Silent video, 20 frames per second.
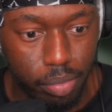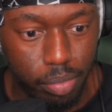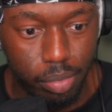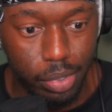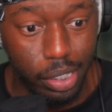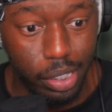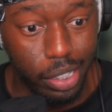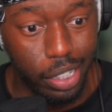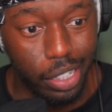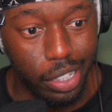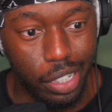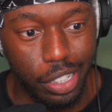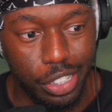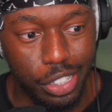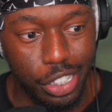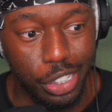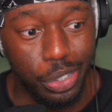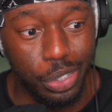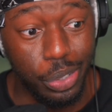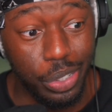Yeah,
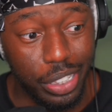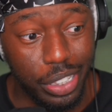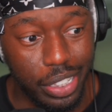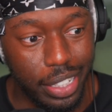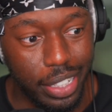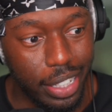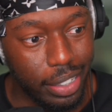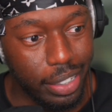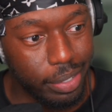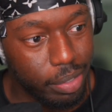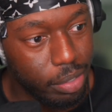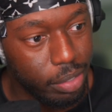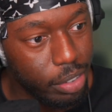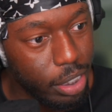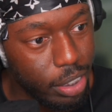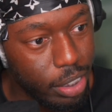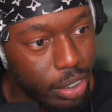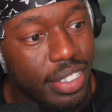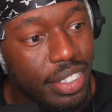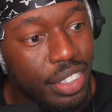she uses that.
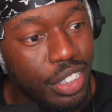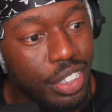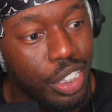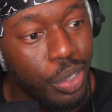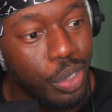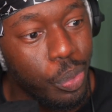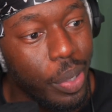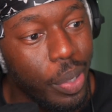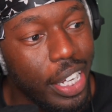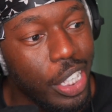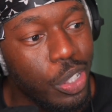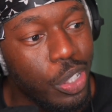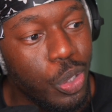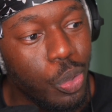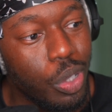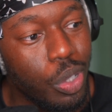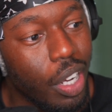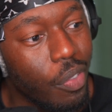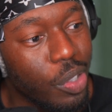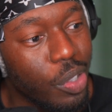She way
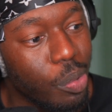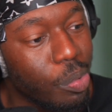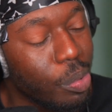too comfortable,